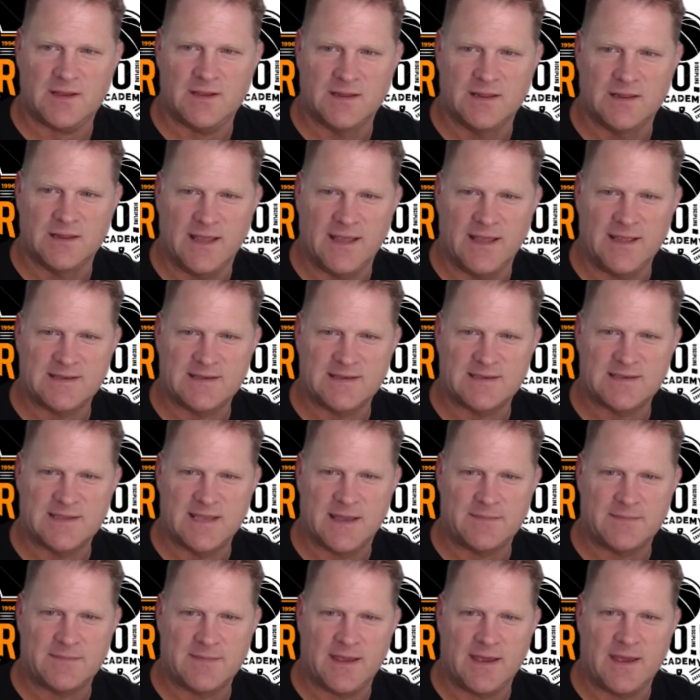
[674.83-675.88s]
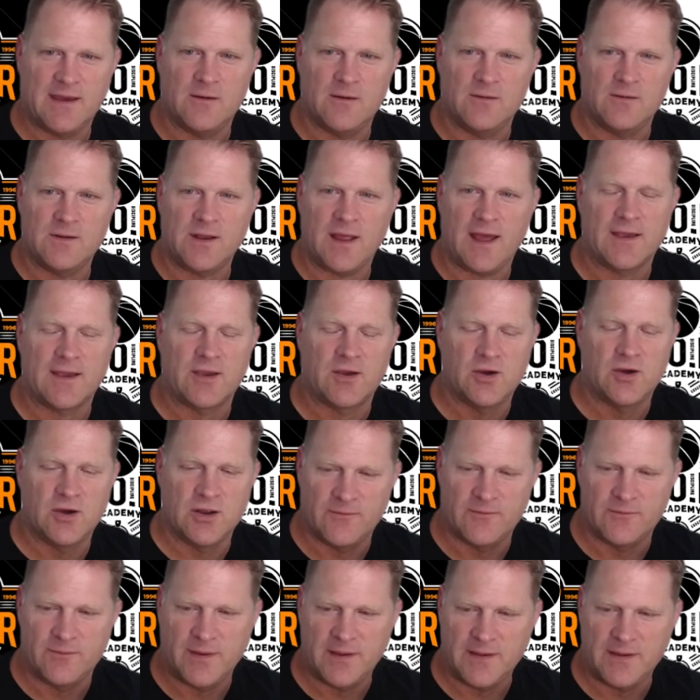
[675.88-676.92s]
late to step down. I could
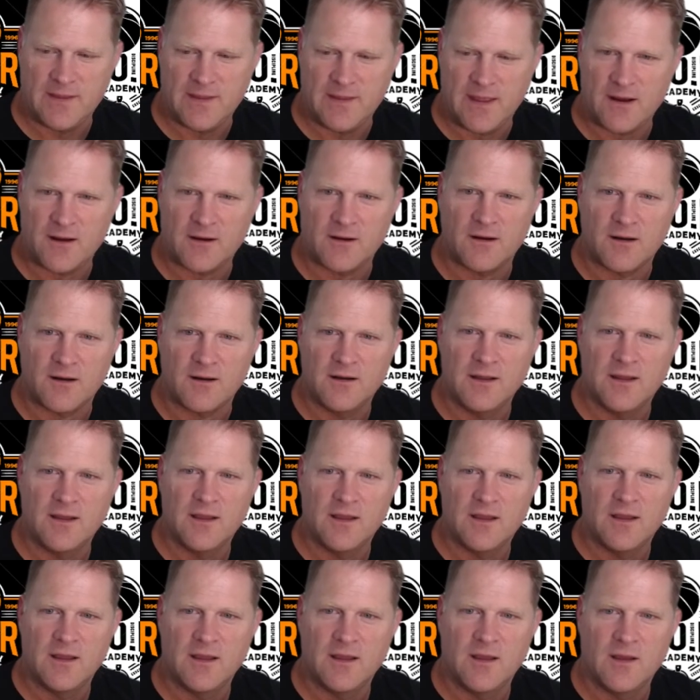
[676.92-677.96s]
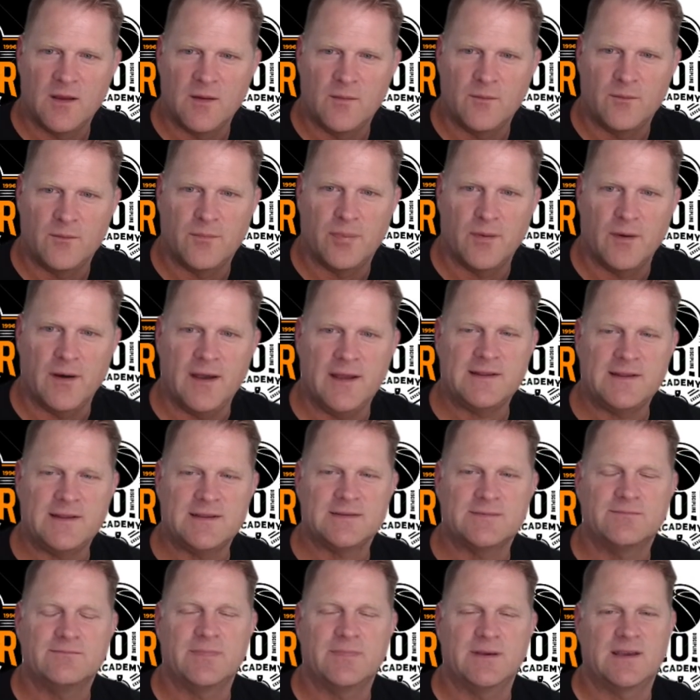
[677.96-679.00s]
have been there, but
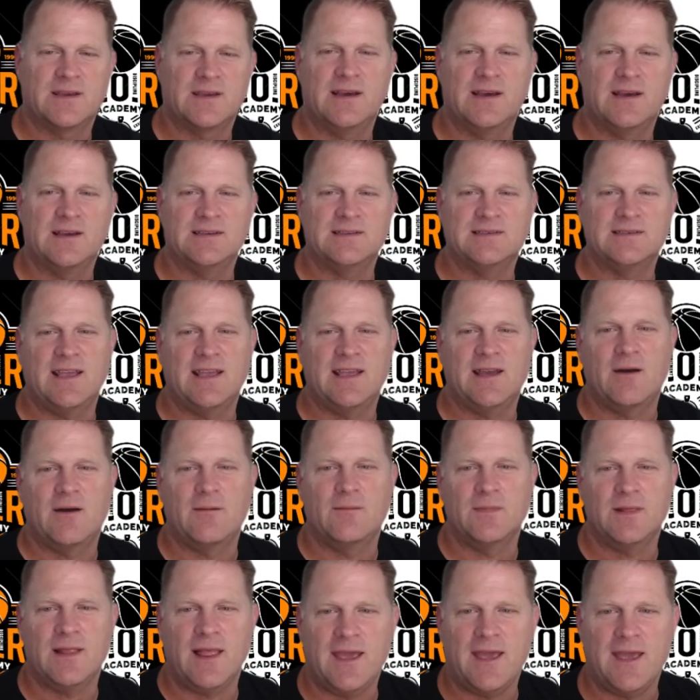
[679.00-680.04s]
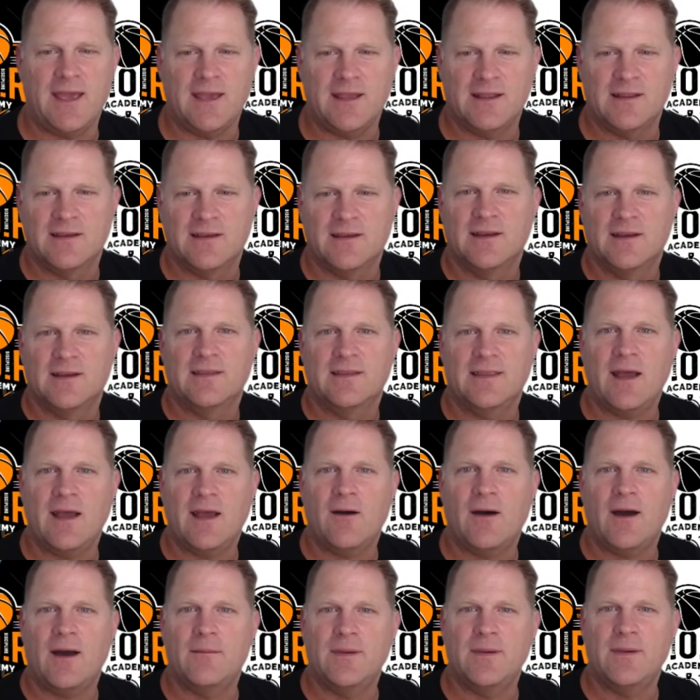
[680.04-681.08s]
because now I'm late,
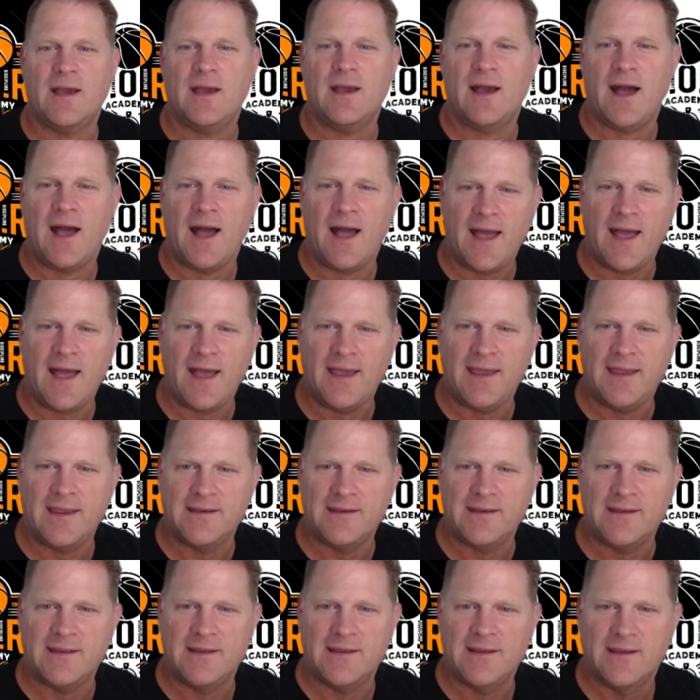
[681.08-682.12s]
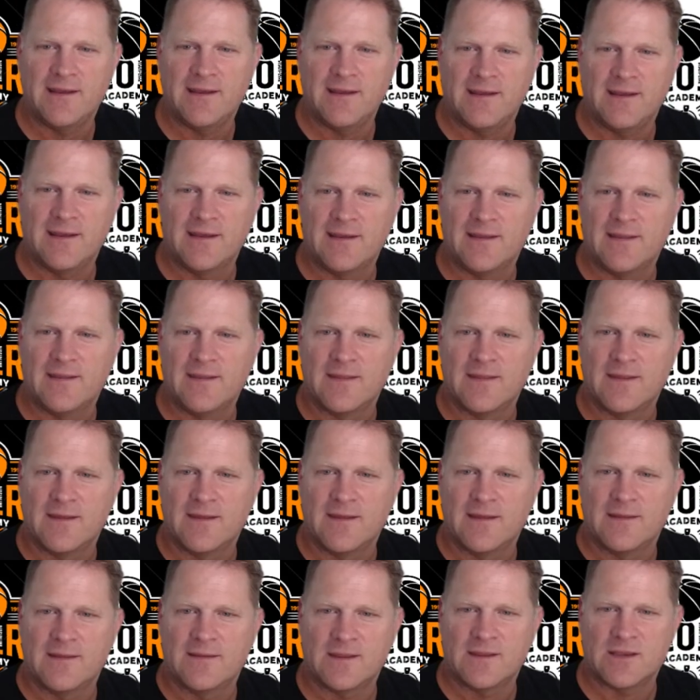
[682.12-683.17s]
now I'm behind
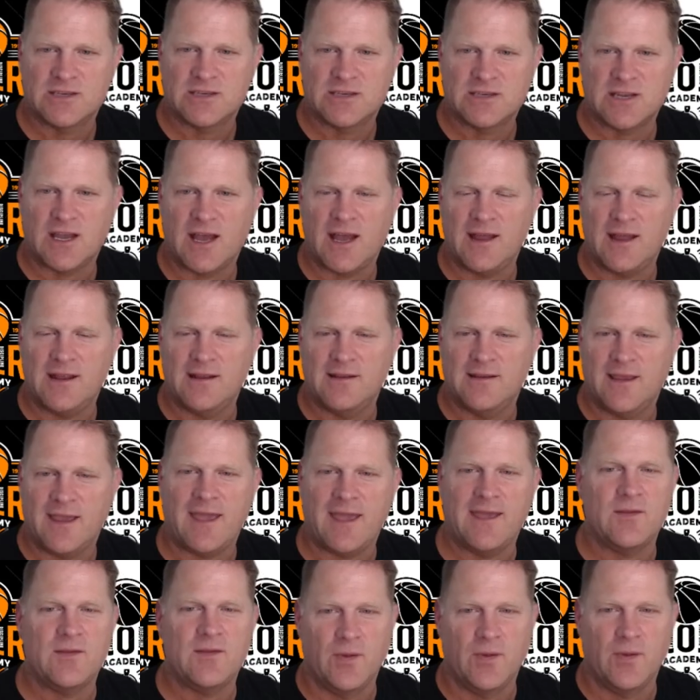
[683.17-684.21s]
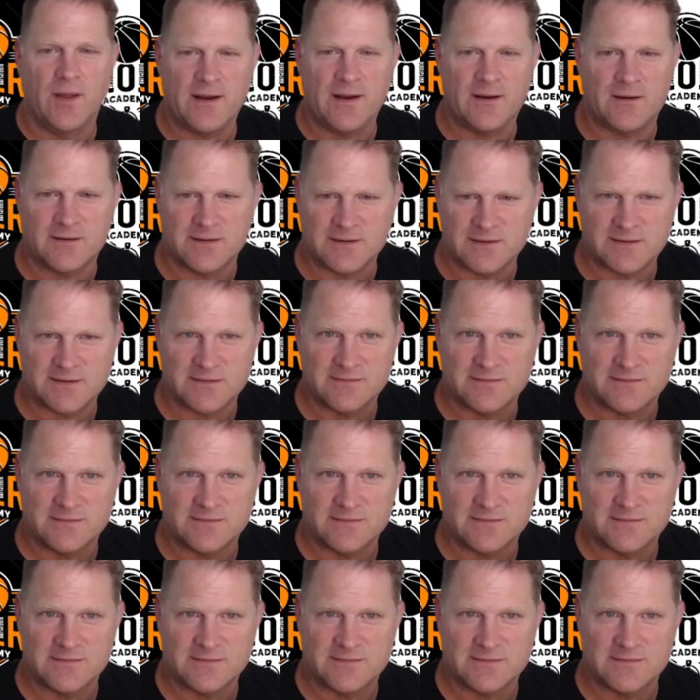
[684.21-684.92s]
the shot and the players.